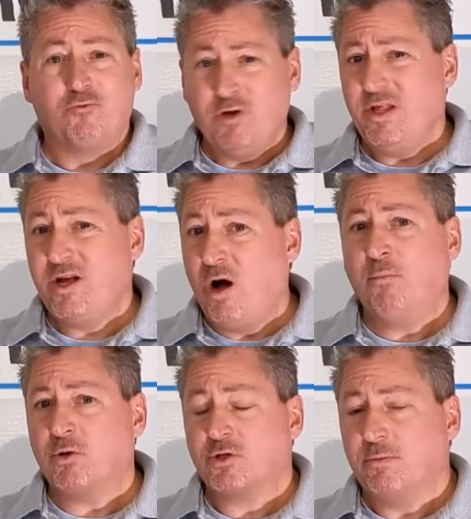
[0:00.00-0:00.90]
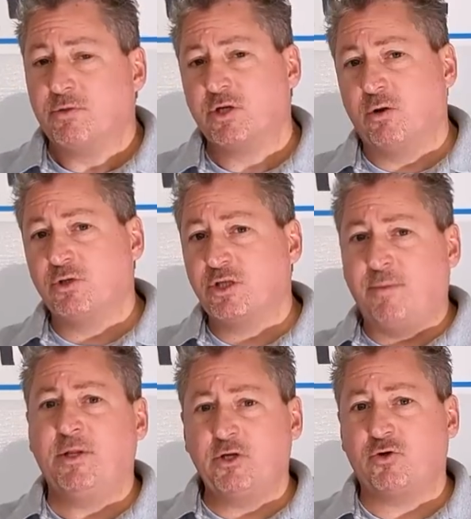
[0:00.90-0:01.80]
really cumbersome. So
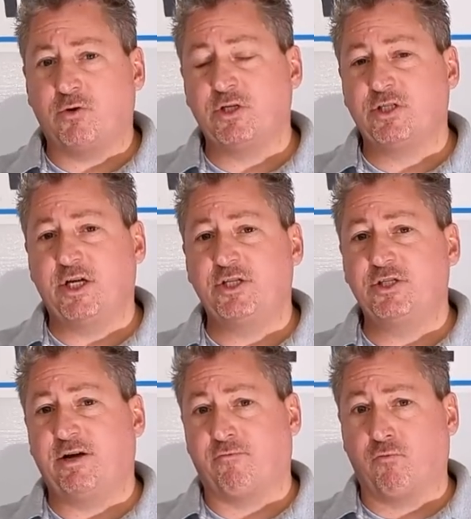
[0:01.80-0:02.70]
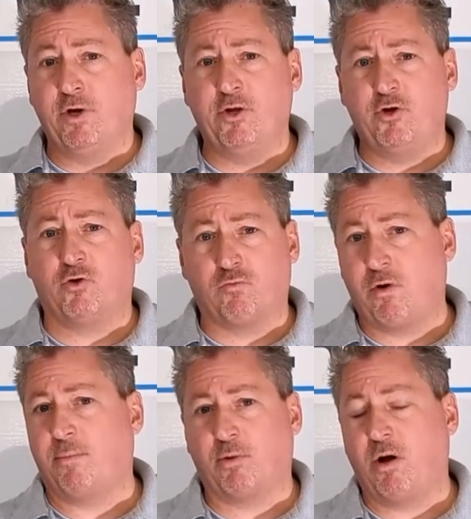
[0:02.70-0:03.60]
some of the charging stations have really good
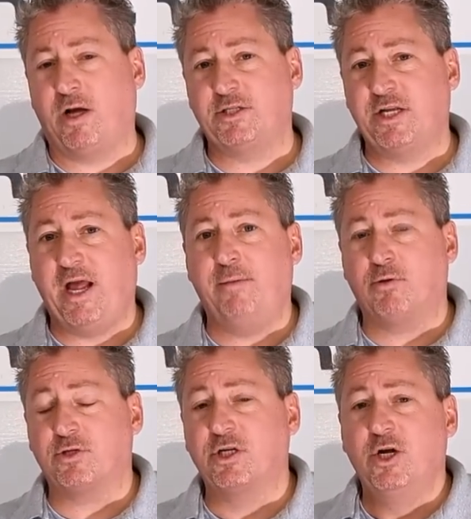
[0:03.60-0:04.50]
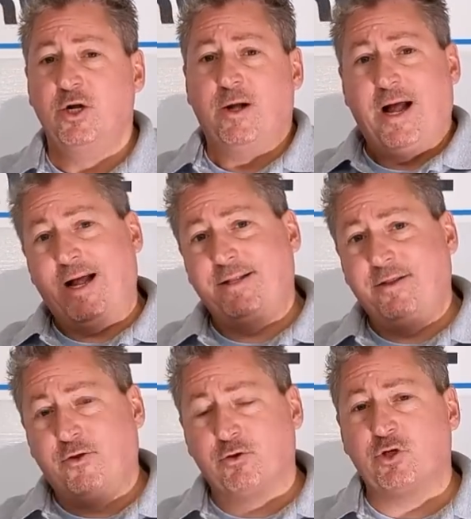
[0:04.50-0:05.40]
rubberized cables, and
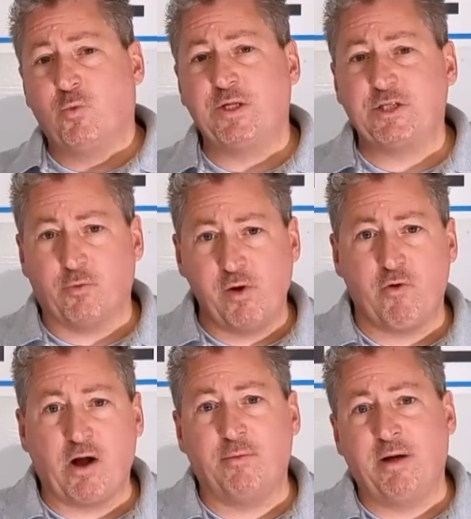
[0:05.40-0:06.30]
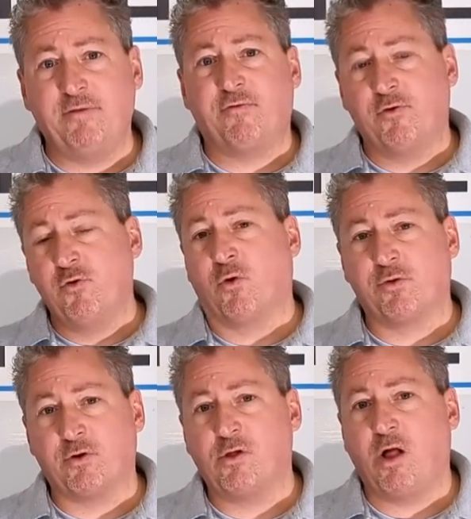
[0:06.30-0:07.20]
those are the ones that we recommend for
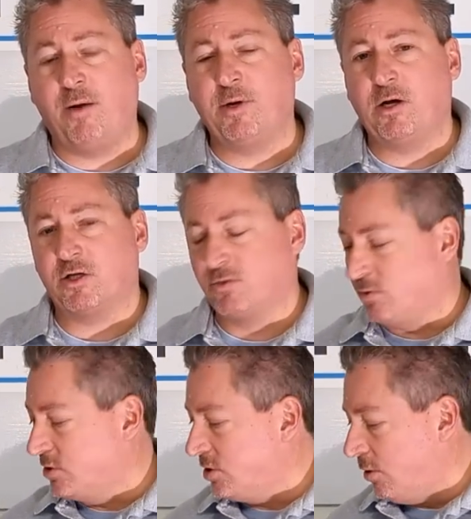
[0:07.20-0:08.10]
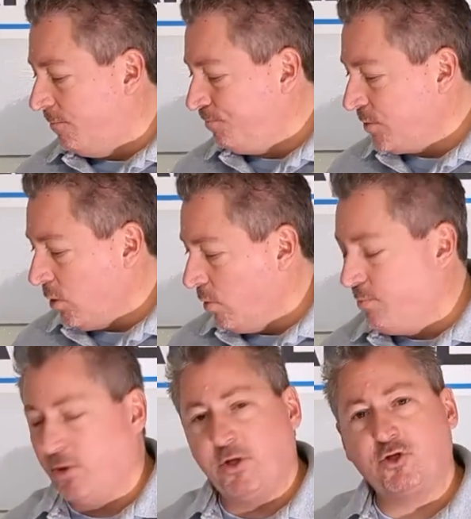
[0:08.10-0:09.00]
northern climate customers. So we
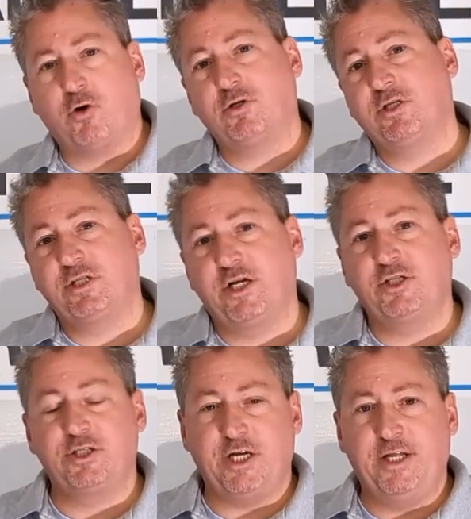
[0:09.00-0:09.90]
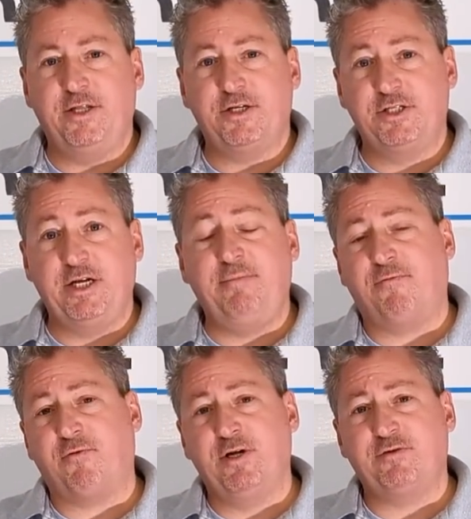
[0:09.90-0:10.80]
put the charging stations in this deep
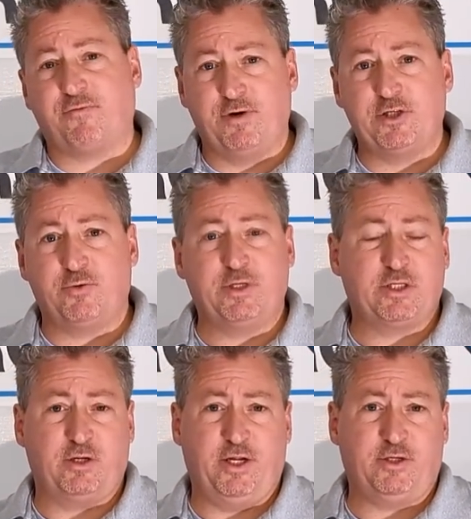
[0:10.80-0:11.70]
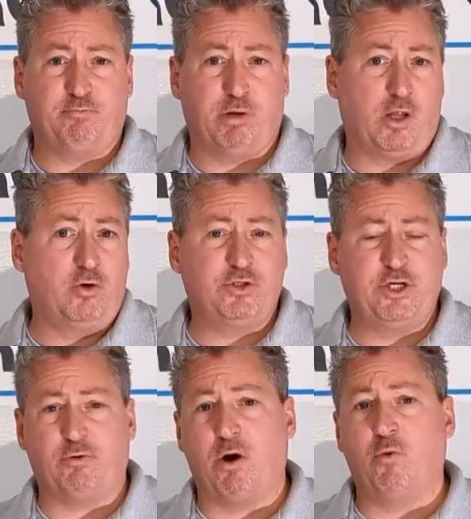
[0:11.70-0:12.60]
freeze freezer. It's, it's below
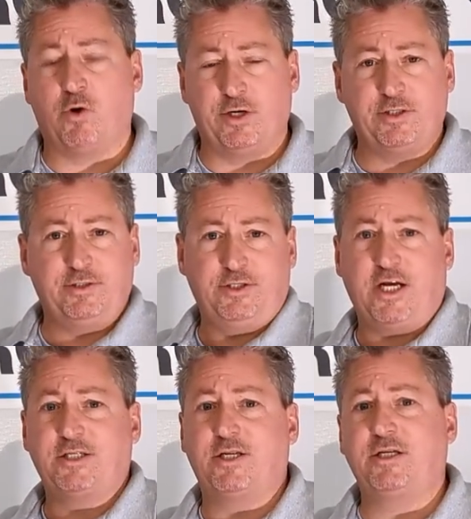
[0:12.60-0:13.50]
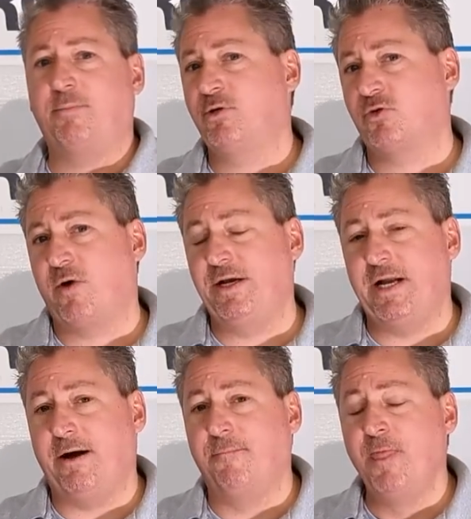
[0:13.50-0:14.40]
zero. We're gonna test the temperature right
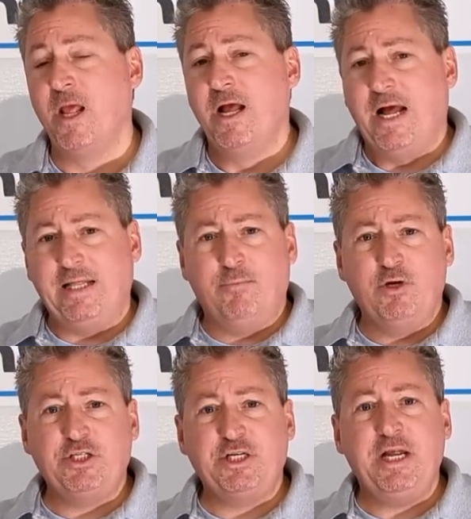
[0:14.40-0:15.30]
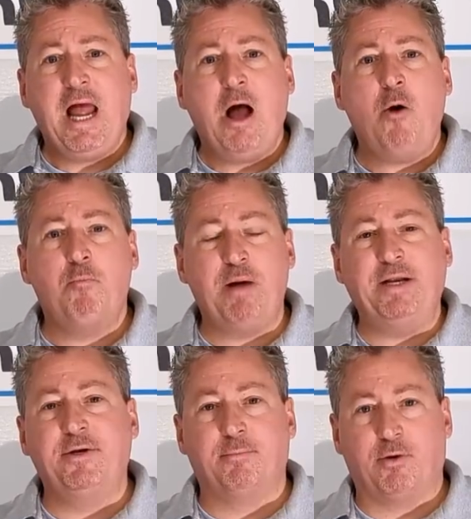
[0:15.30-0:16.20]
now. And then we see how
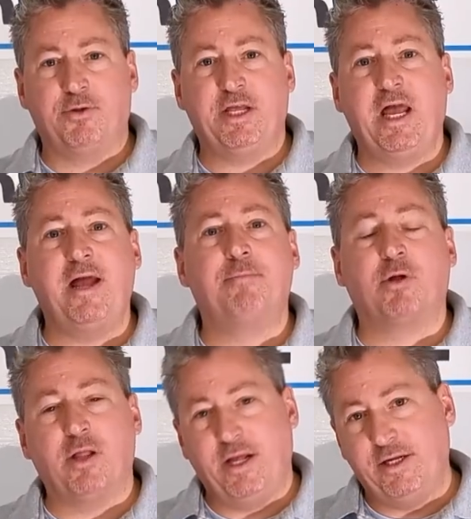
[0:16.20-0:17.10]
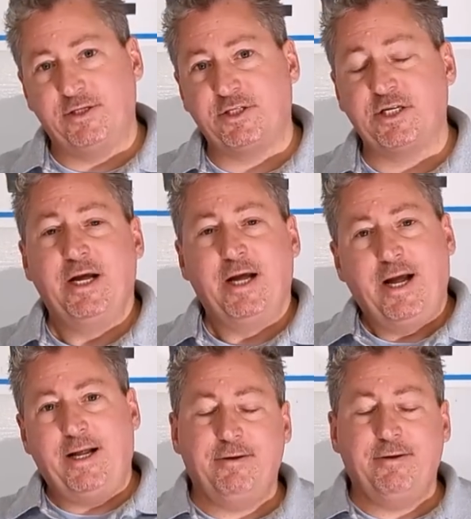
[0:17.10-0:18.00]
bendable the cable is.
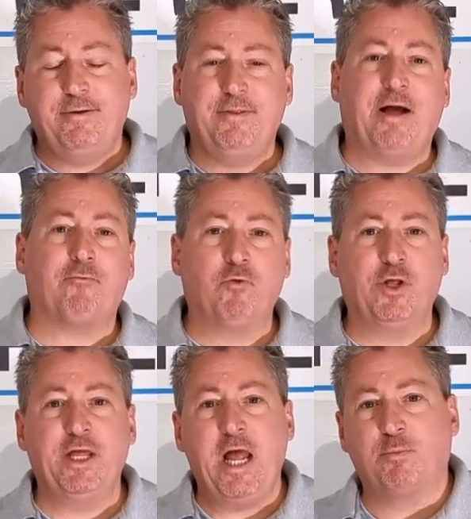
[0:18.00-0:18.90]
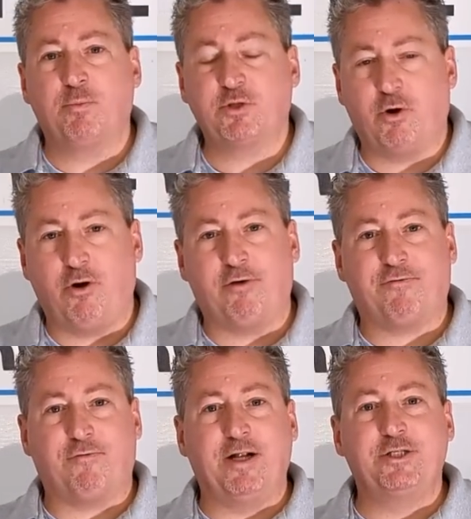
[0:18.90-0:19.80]
And that really helps our
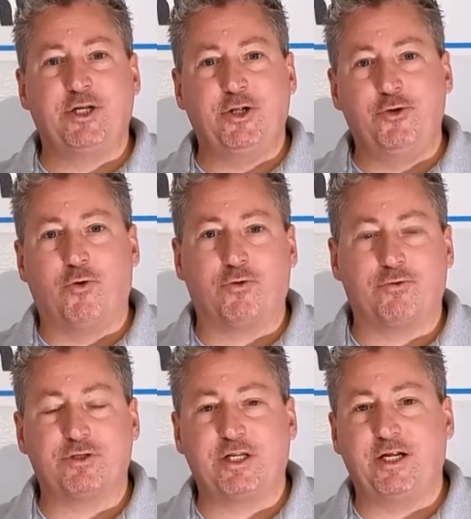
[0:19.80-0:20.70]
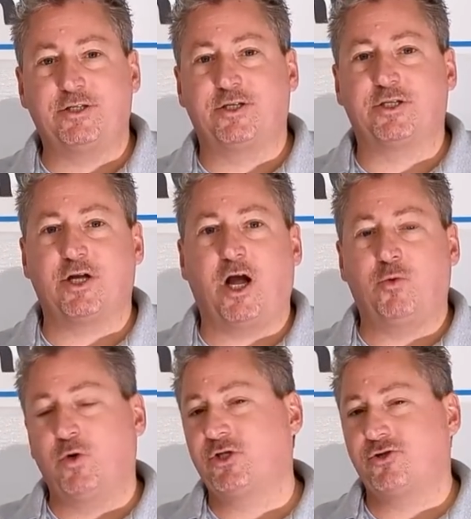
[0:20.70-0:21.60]
friends in the northern states
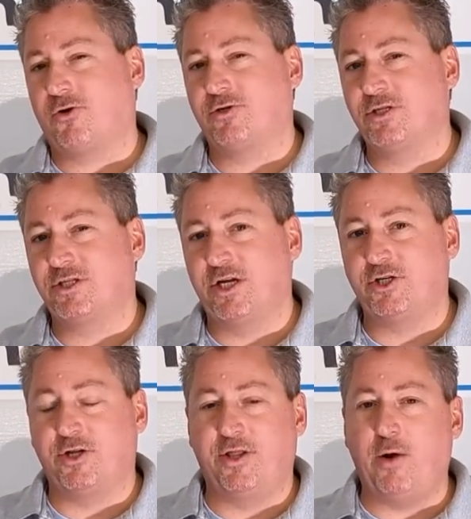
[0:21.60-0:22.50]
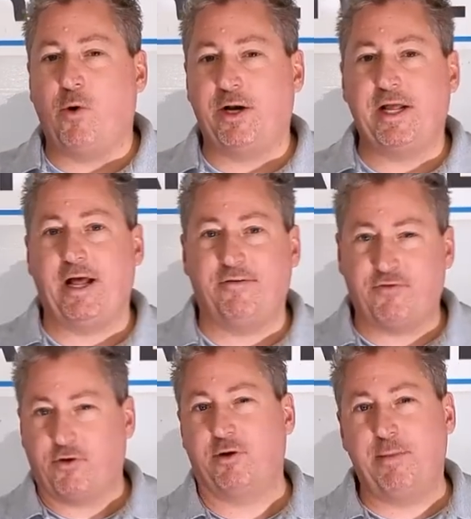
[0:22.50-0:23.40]
decide which charging station they wanna get if
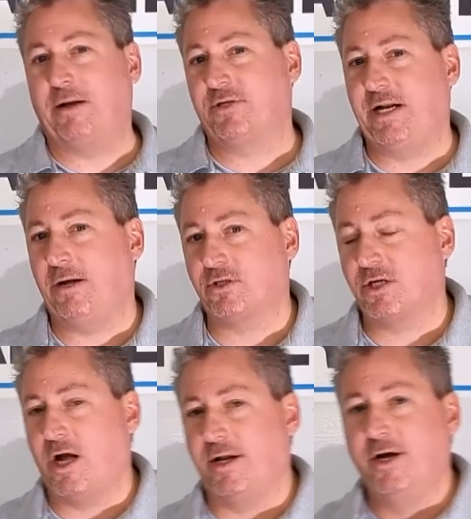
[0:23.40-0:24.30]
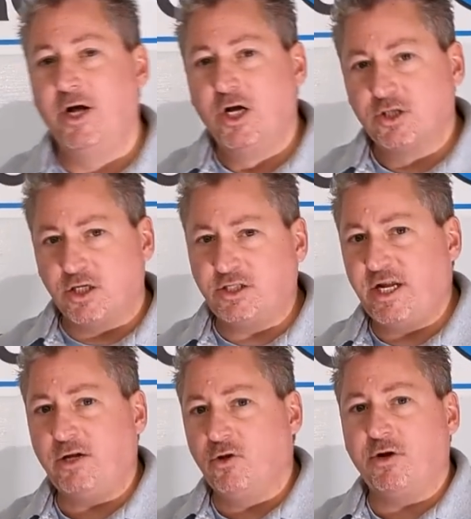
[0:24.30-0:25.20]
they're gonna mount it outside. So let's
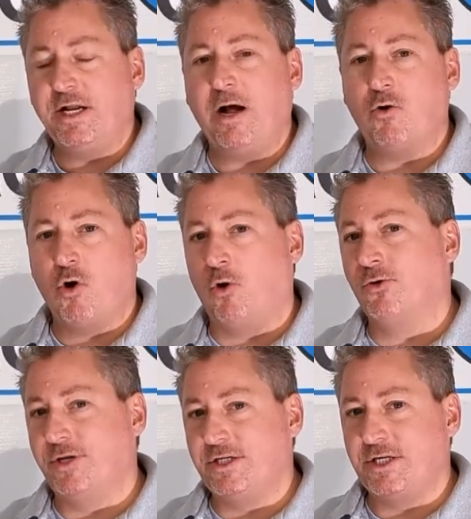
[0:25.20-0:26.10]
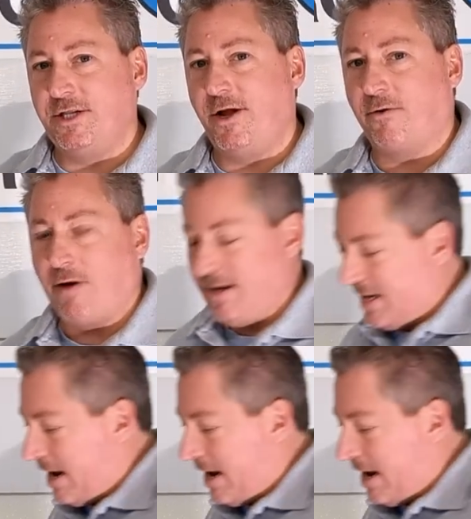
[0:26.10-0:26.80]
take a look at how cold it is in there right